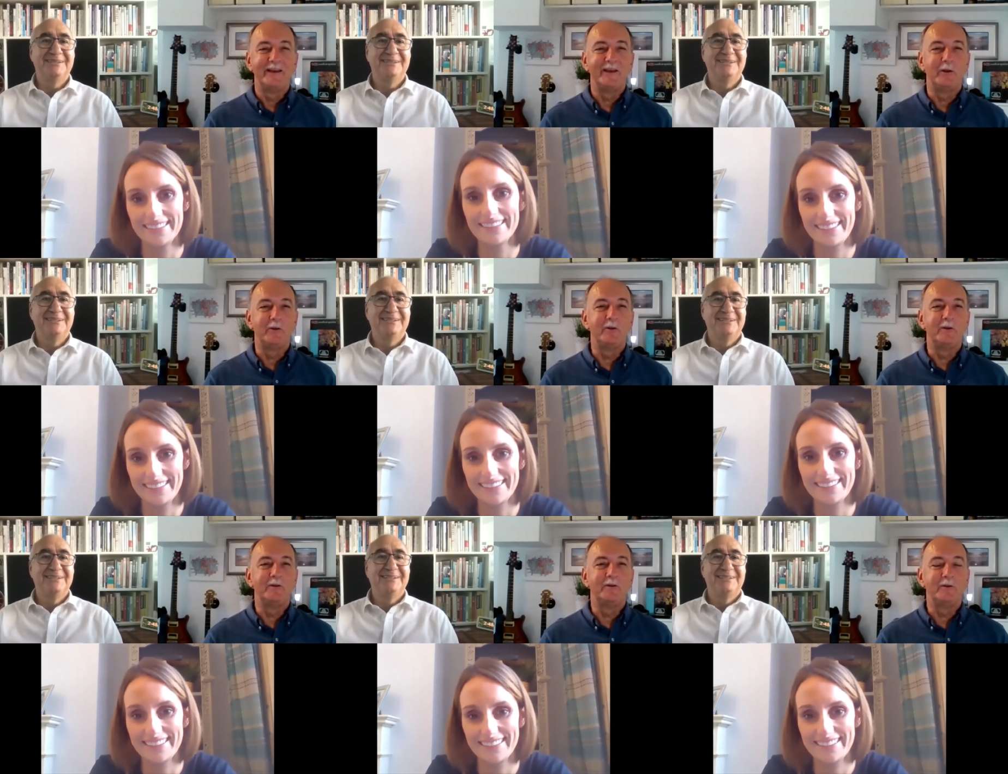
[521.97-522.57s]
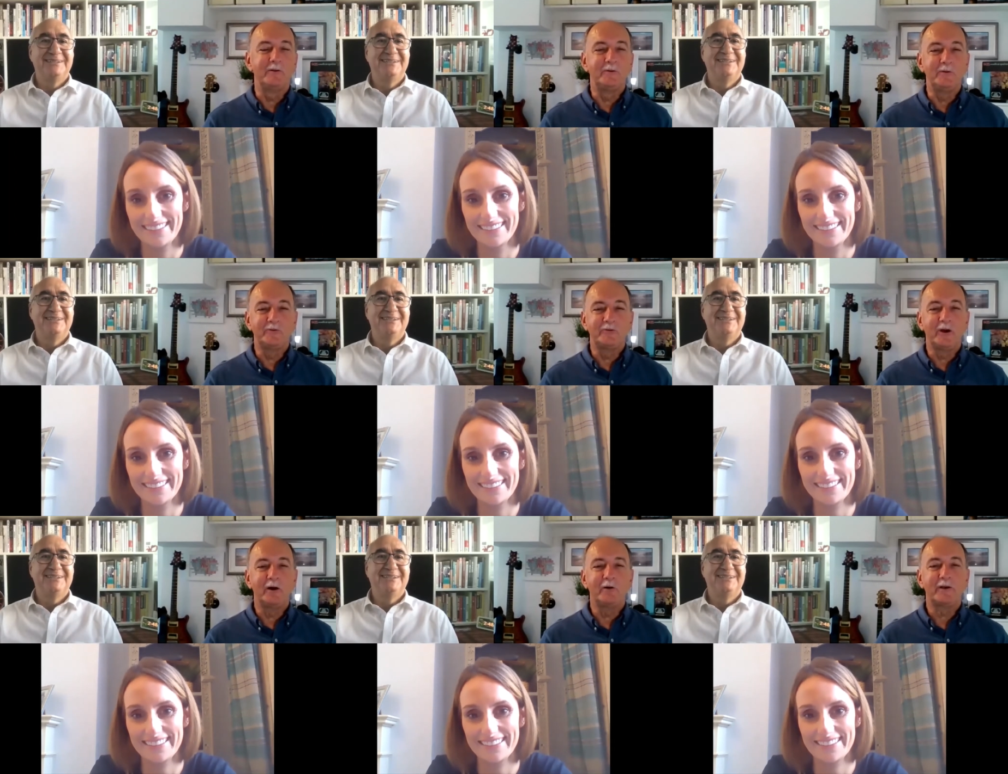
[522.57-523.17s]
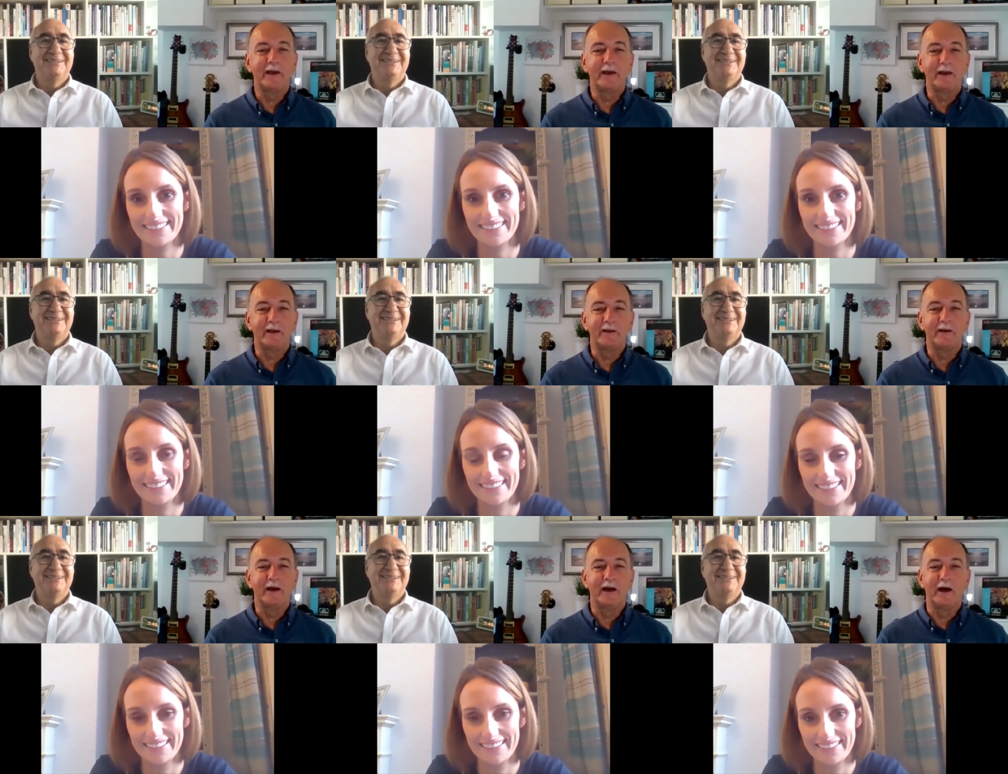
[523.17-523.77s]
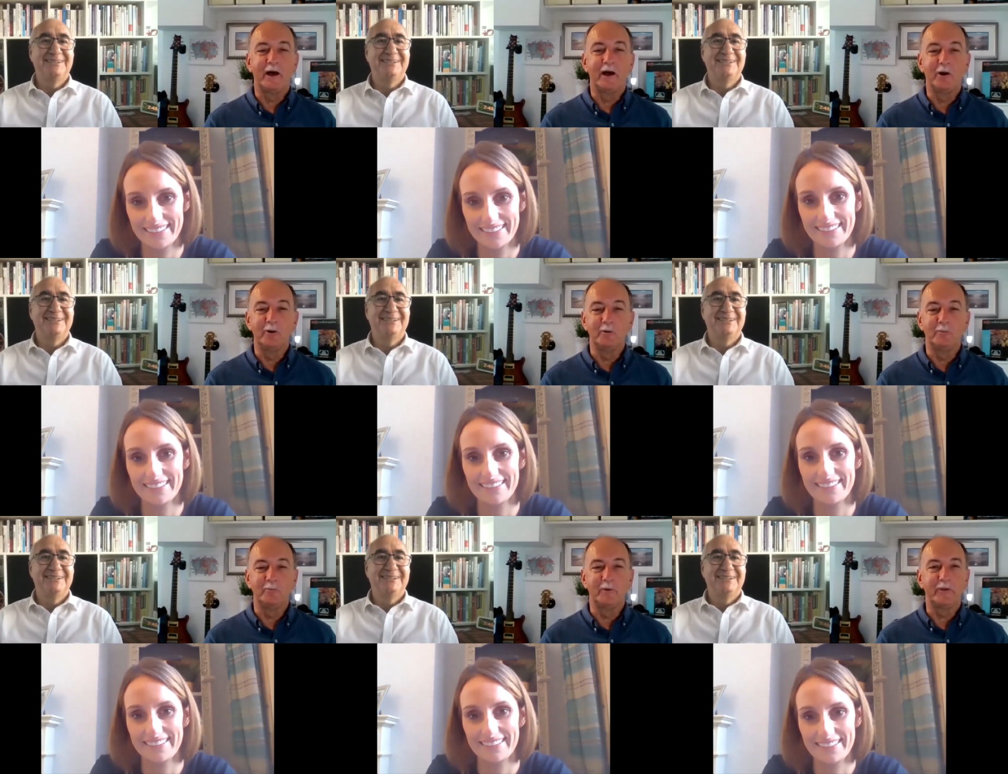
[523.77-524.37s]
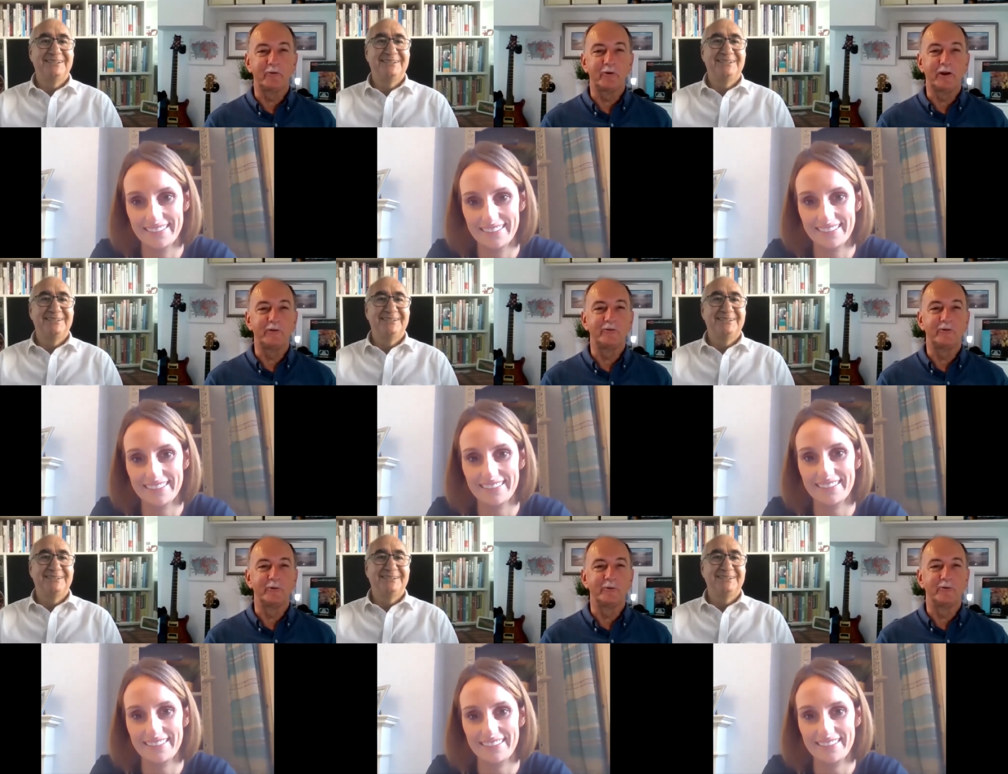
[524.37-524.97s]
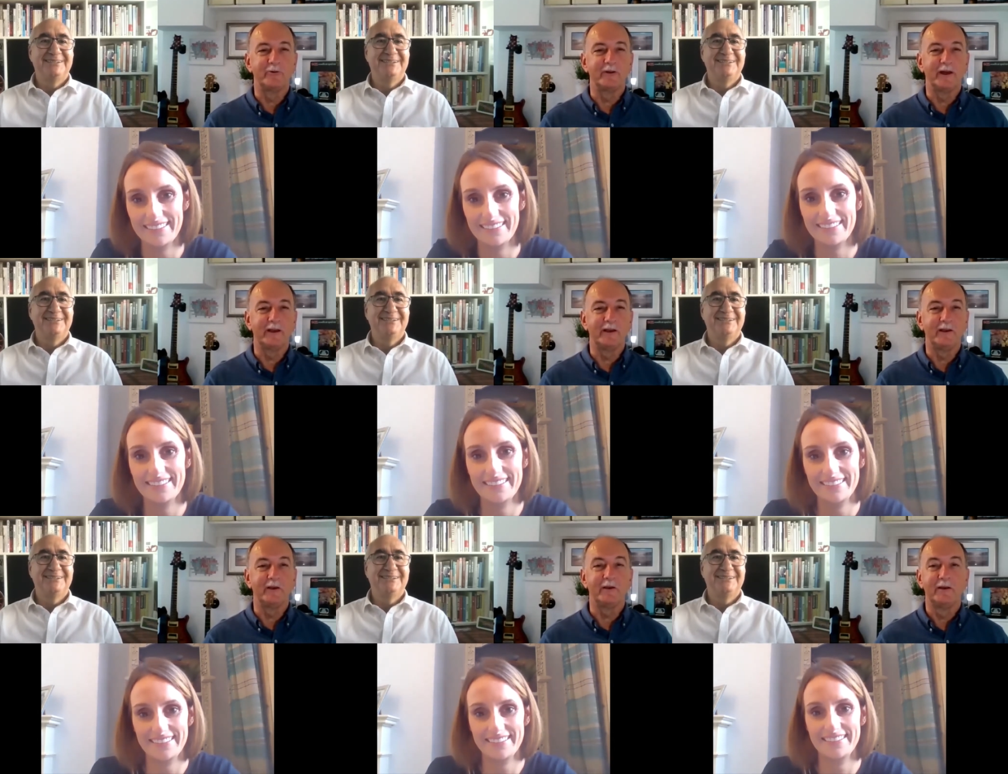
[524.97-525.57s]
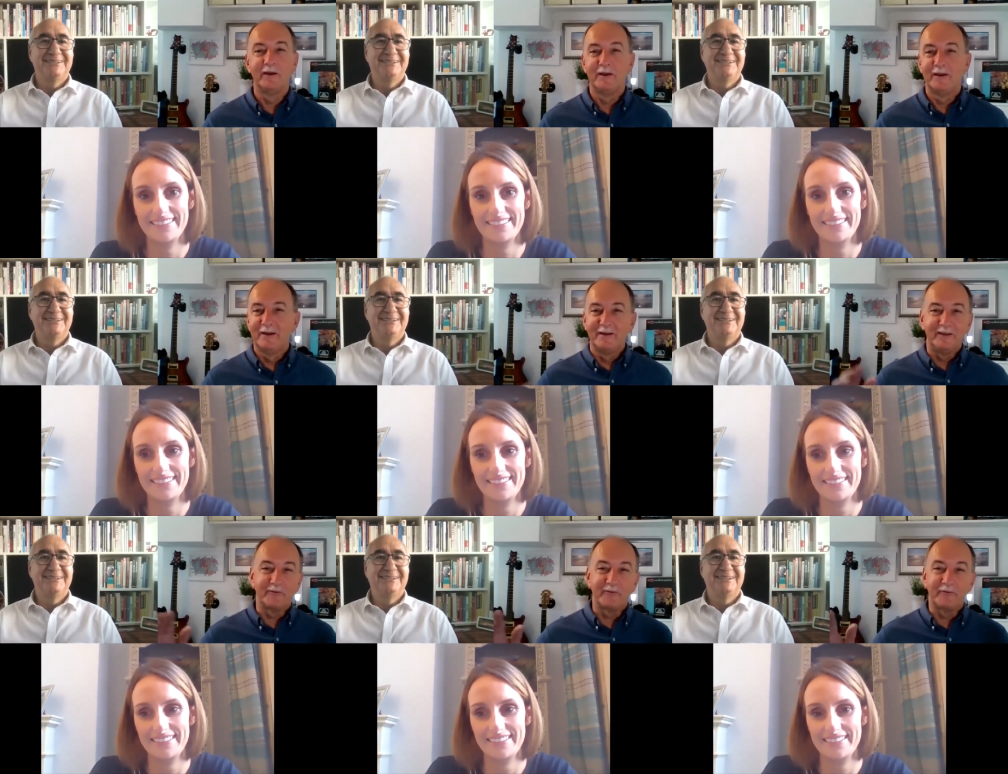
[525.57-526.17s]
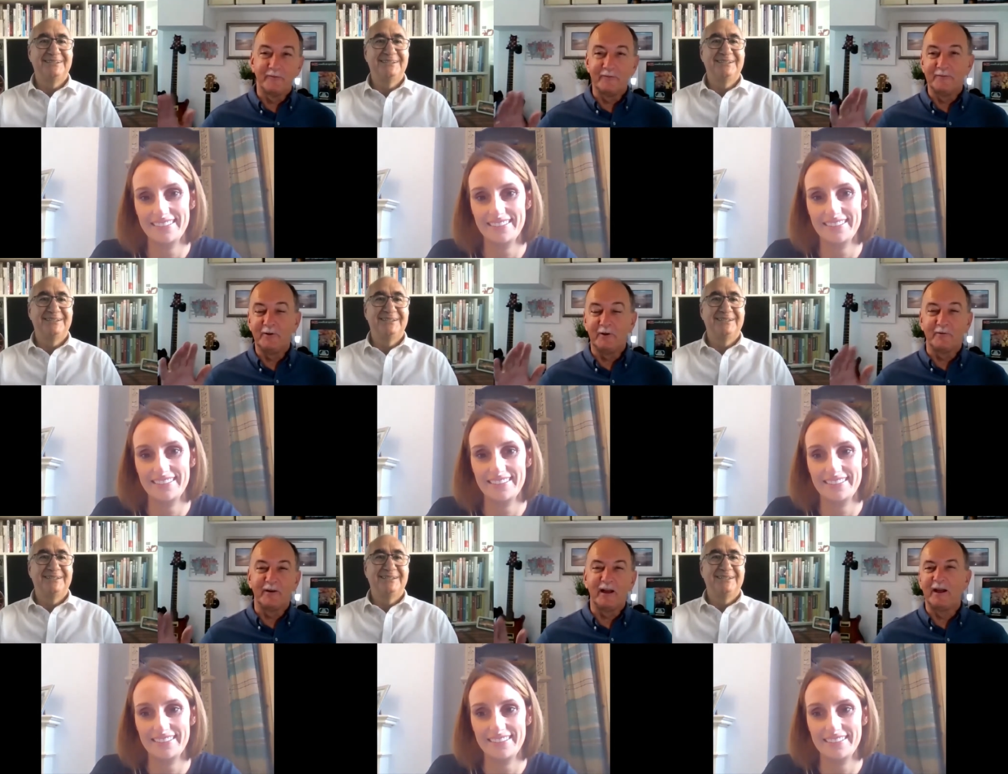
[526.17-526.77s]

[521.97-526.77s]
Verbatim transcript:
Speaker 1: you know, you, you do childcare at home with your grandchildren, and you you're not.